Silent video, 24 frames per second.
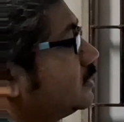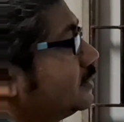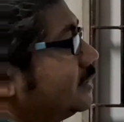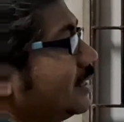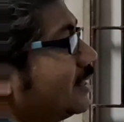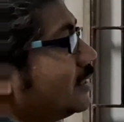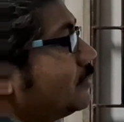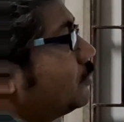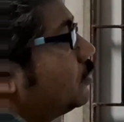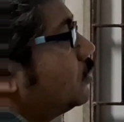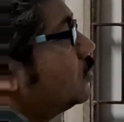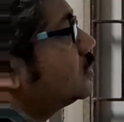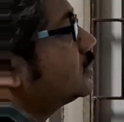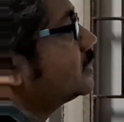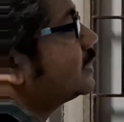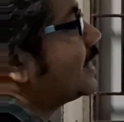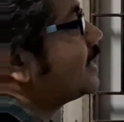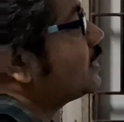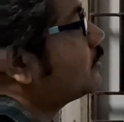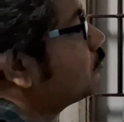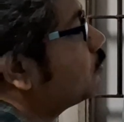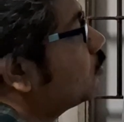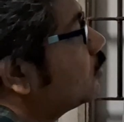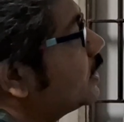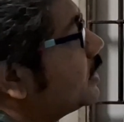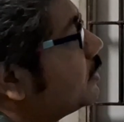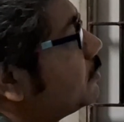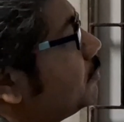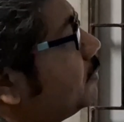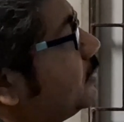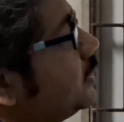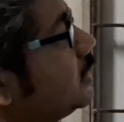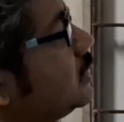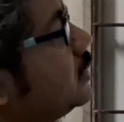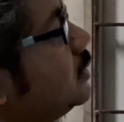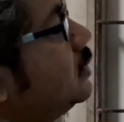shear force at
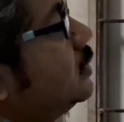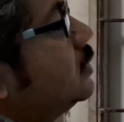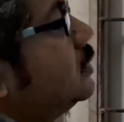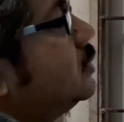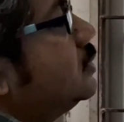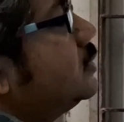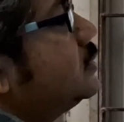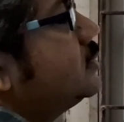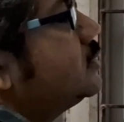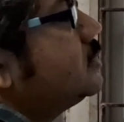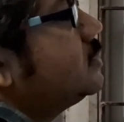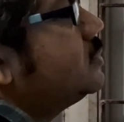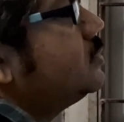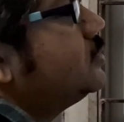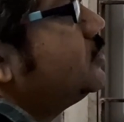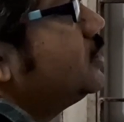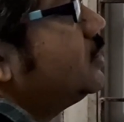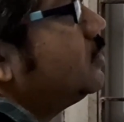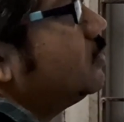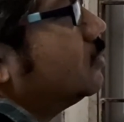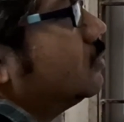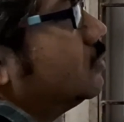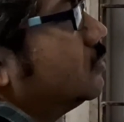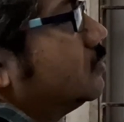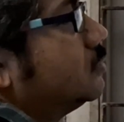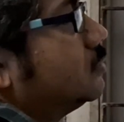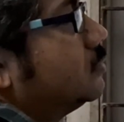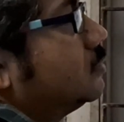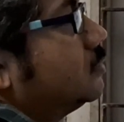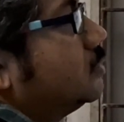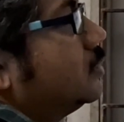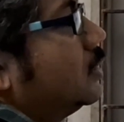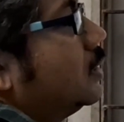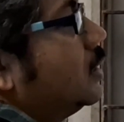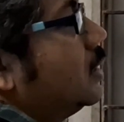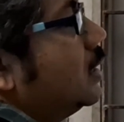point B, this is 0.
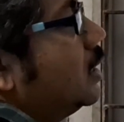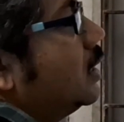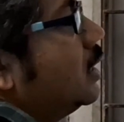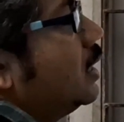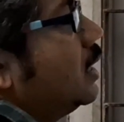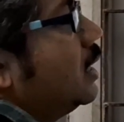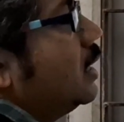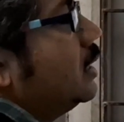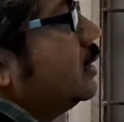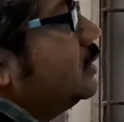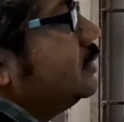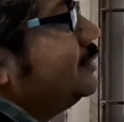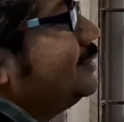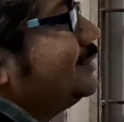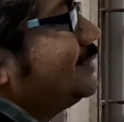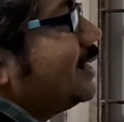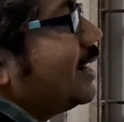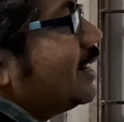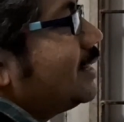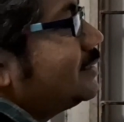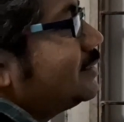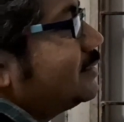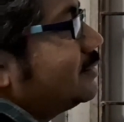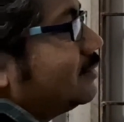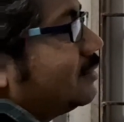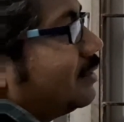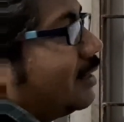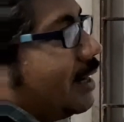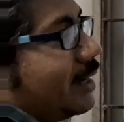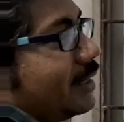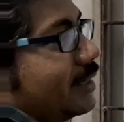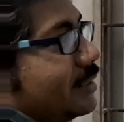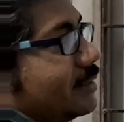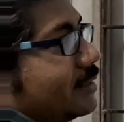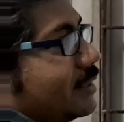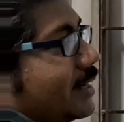Just
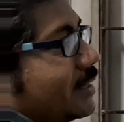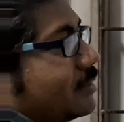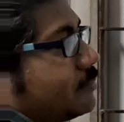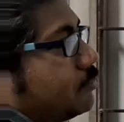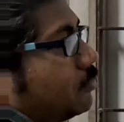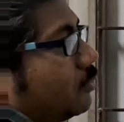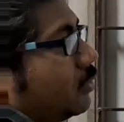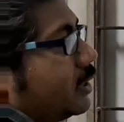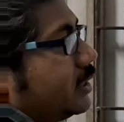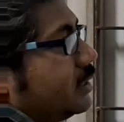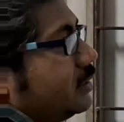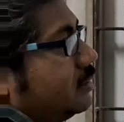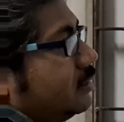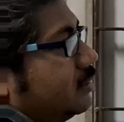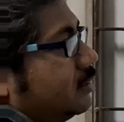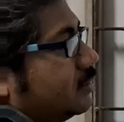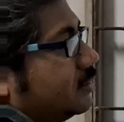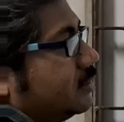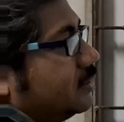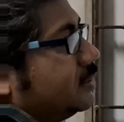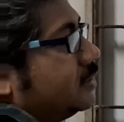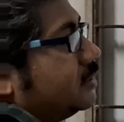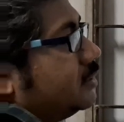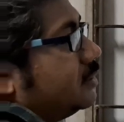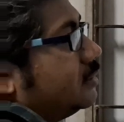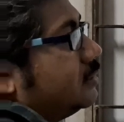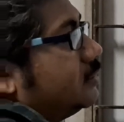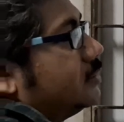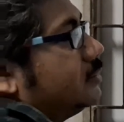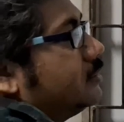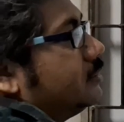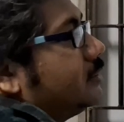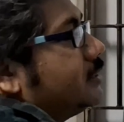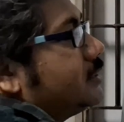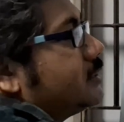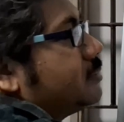right at point
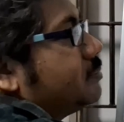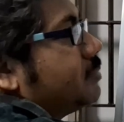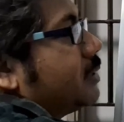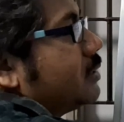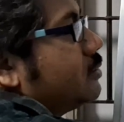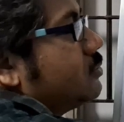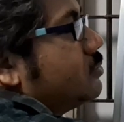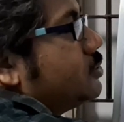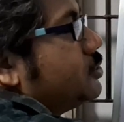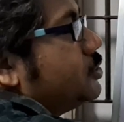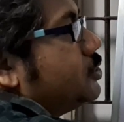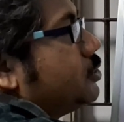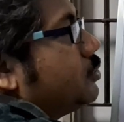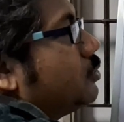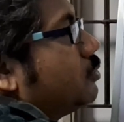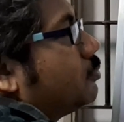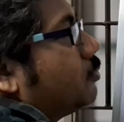D, this value is